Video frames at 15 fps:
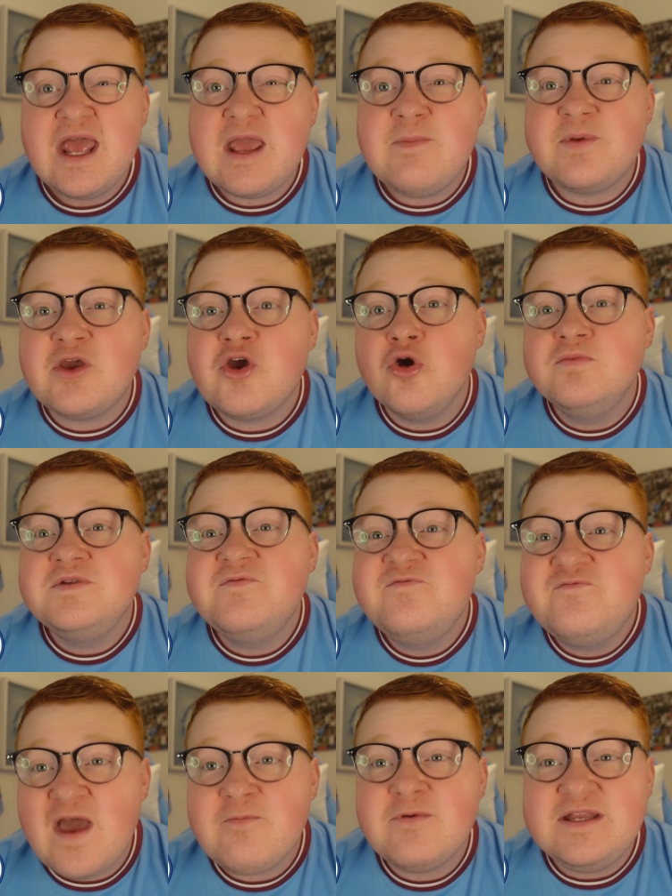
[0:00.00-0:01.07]
It becomes
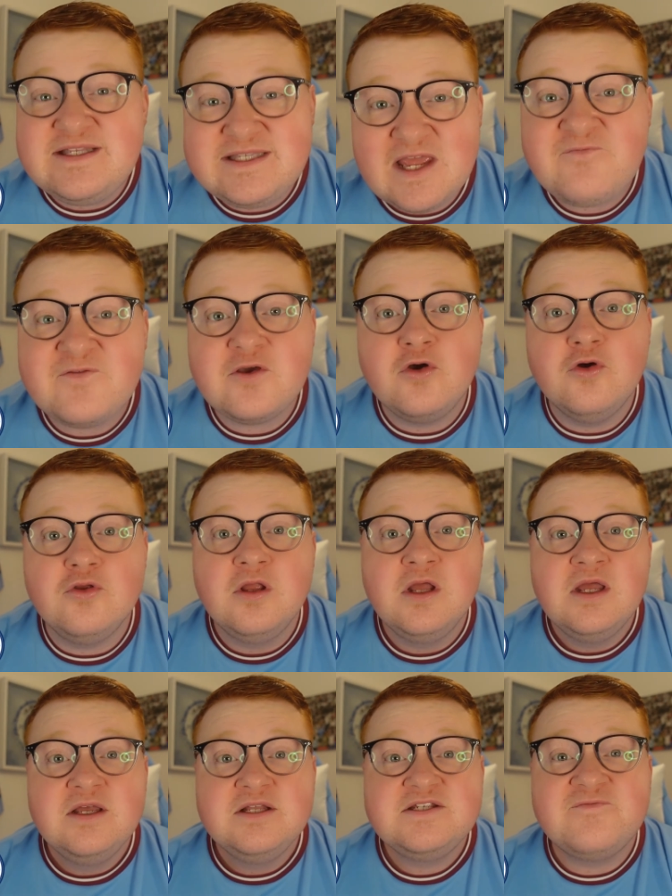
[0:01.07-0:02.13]
very difficult
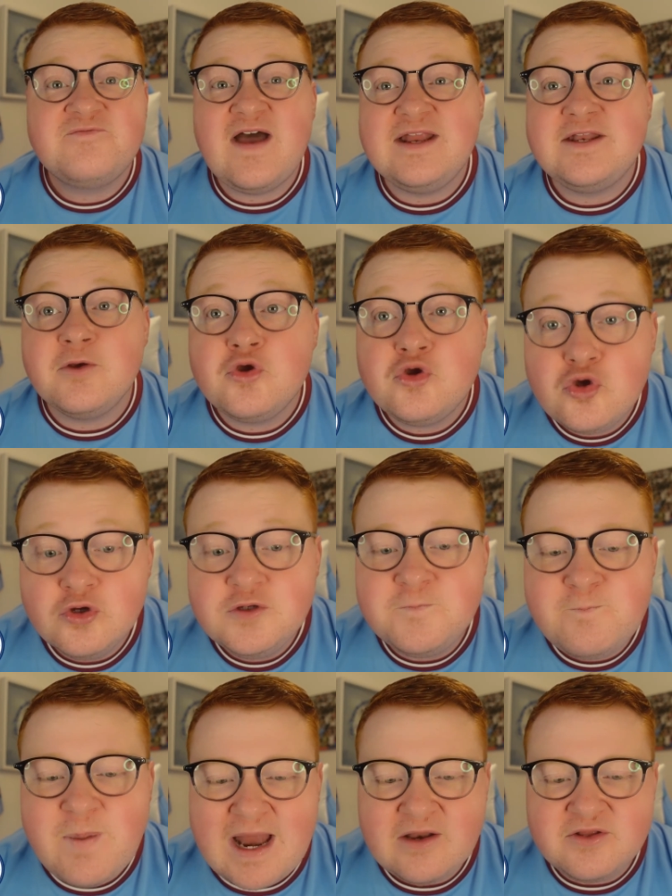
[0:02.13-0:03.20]
to find a
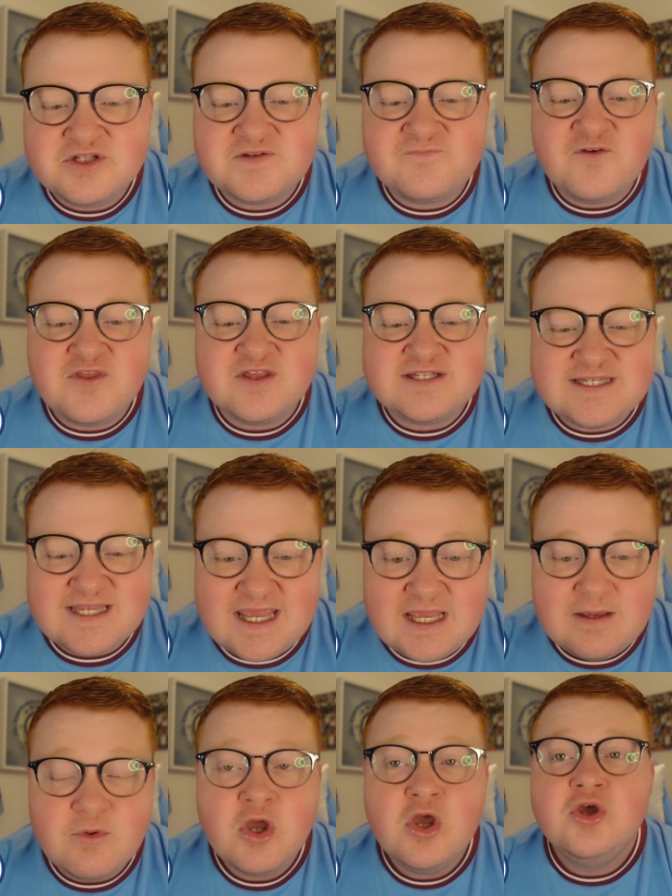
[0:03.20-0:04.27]
good balance for the
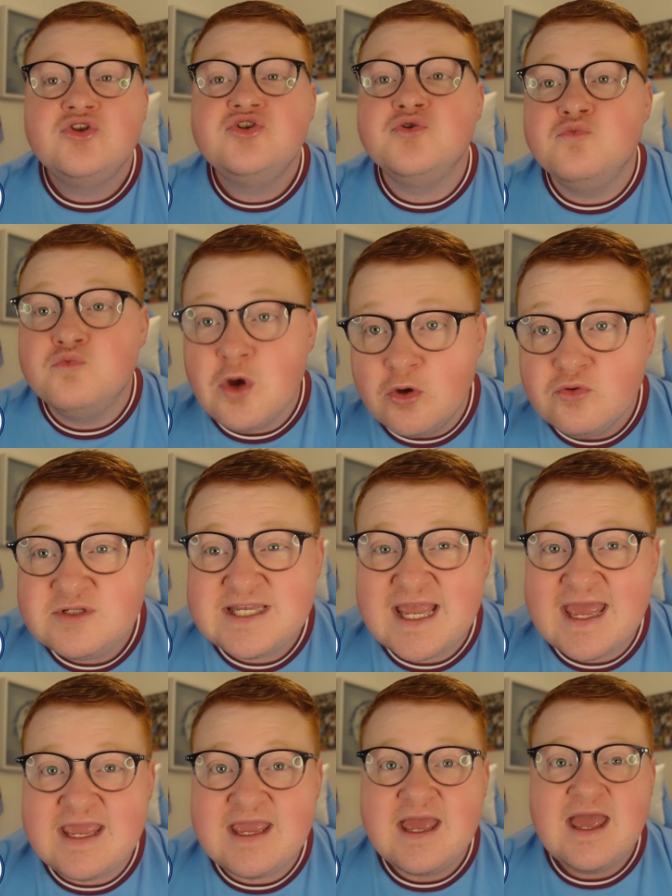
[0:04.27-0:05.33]
team to
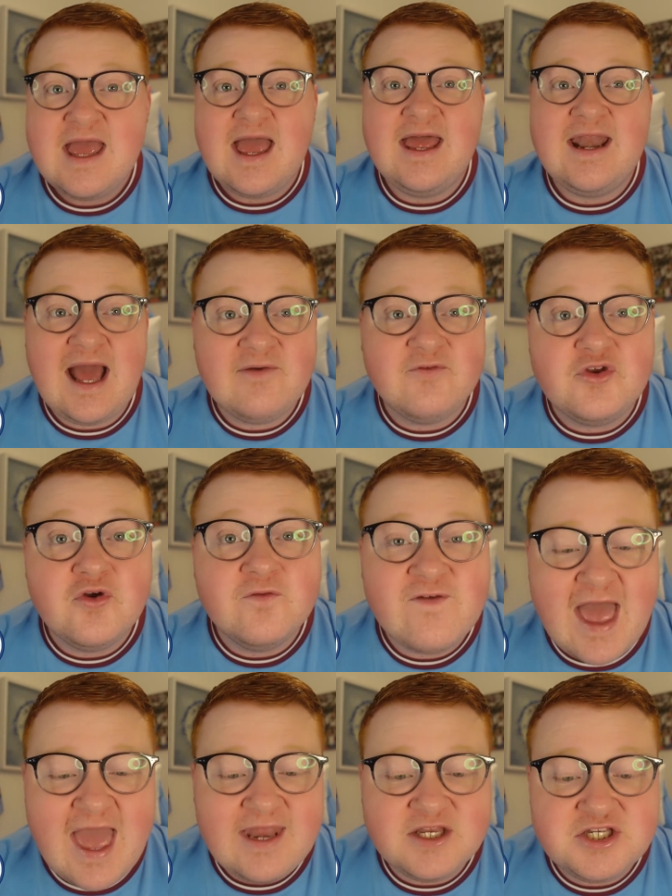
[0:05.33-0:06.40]
rotate and have enough
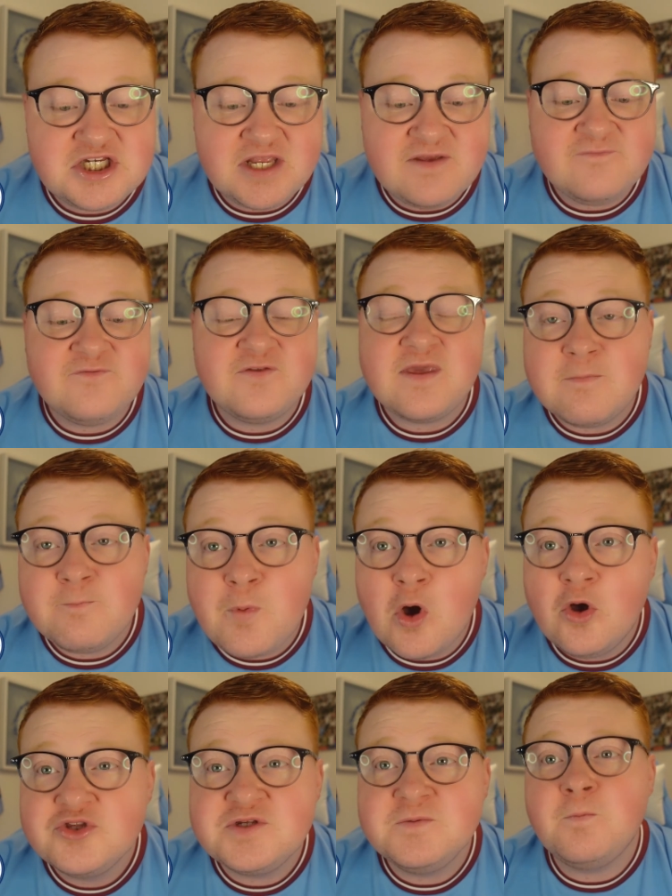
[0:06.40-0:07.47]
energy for the
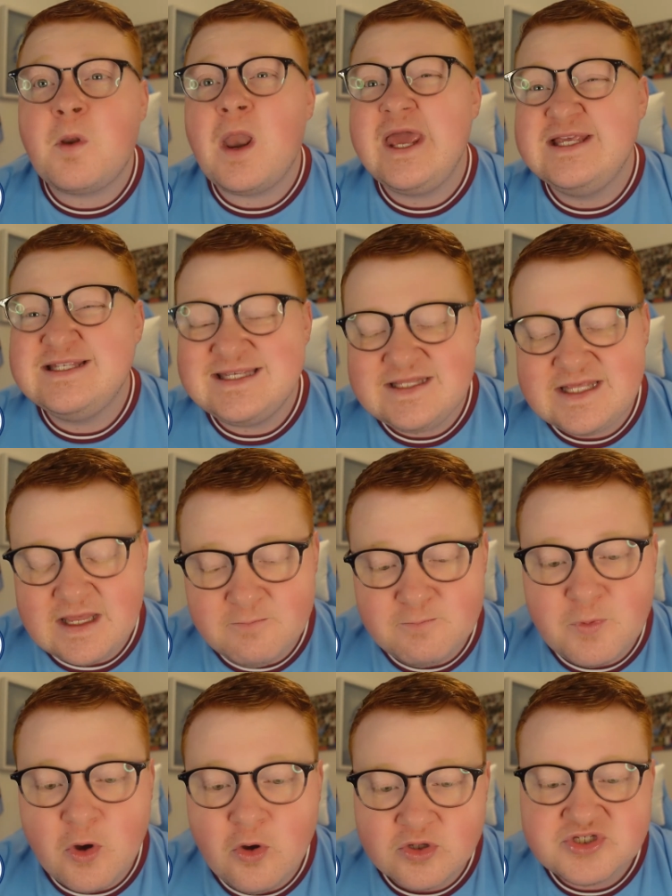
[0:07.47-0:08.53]
important players in the
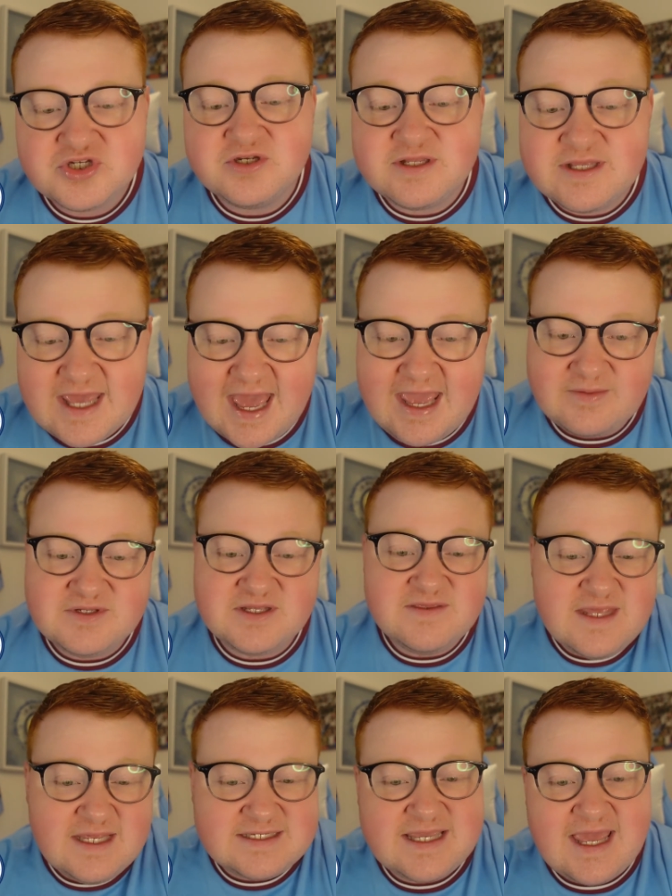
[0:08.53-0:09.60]
important games. And
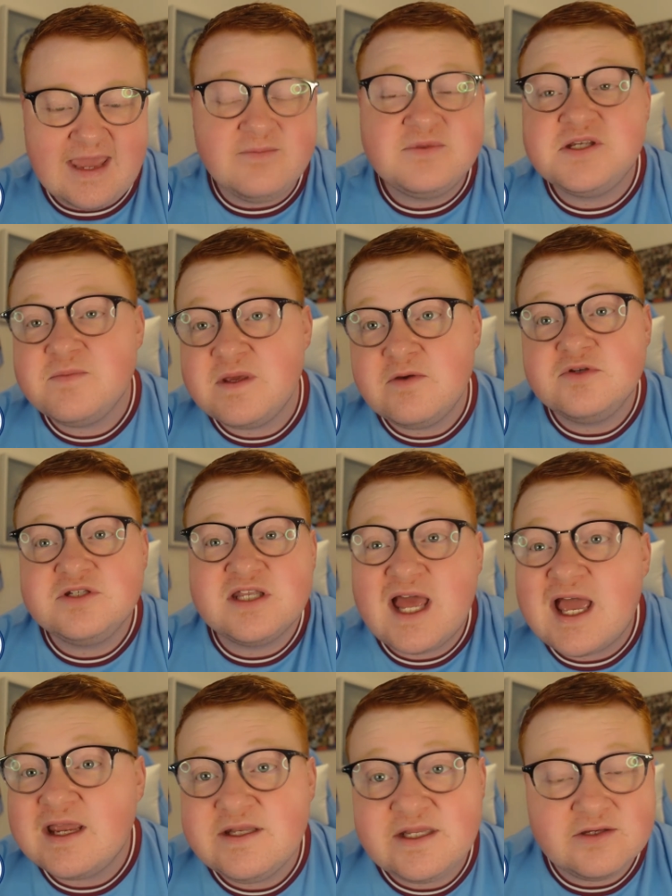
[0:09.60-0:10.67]
this game, to me, was an
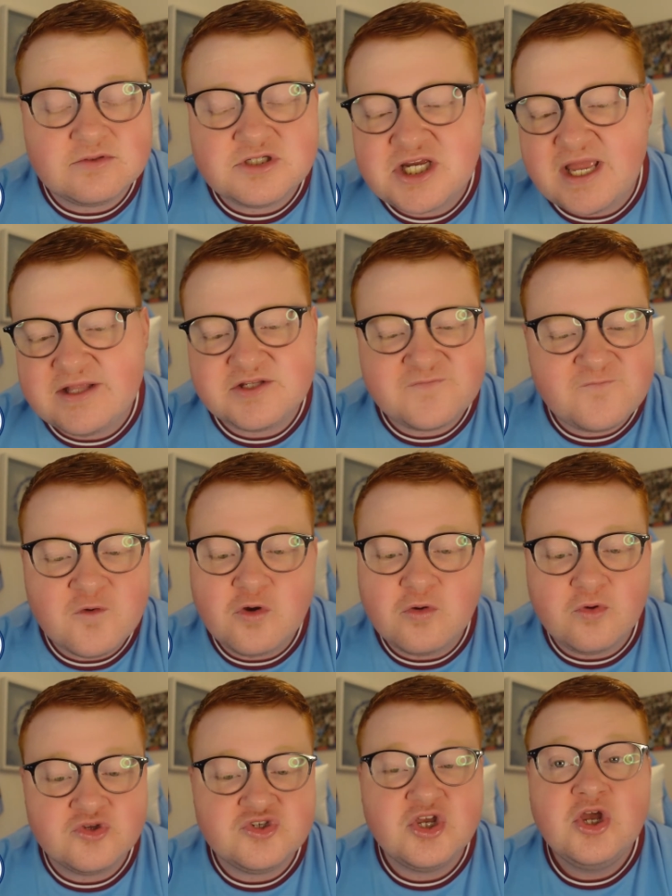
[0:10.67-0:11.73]
ideal chance
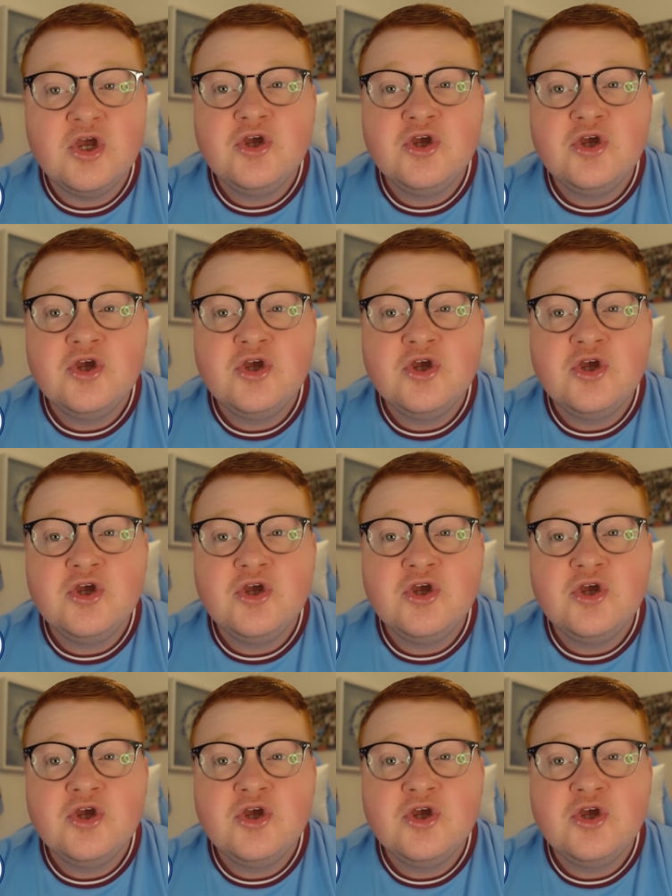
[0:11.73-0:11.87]
for us